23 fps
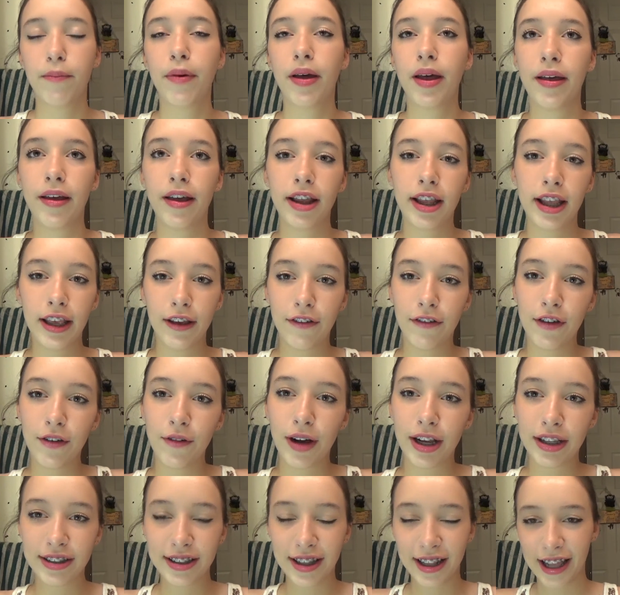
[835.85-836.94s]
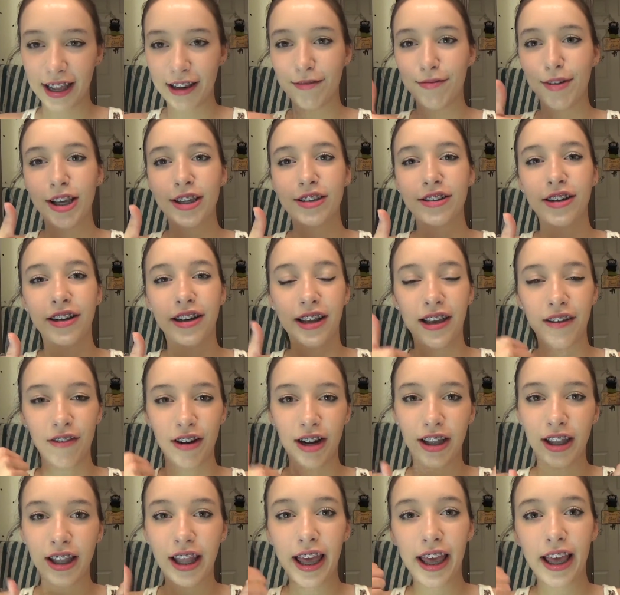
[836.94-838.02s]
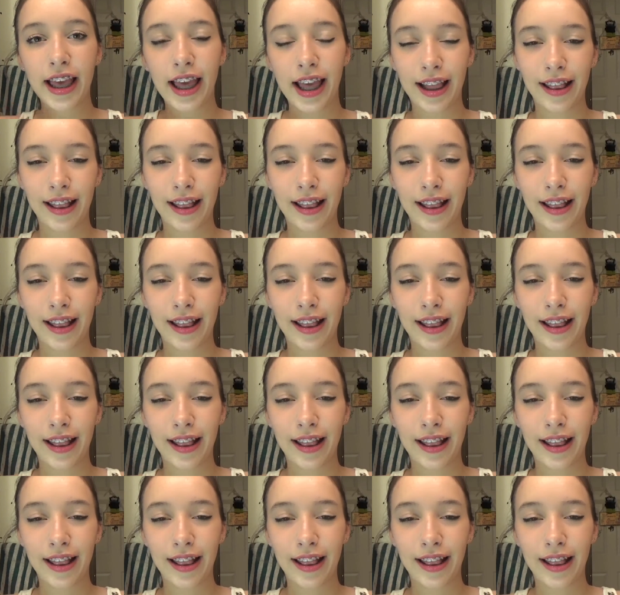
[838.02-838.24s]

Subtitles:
But if you watch till the end, make sure to give it a like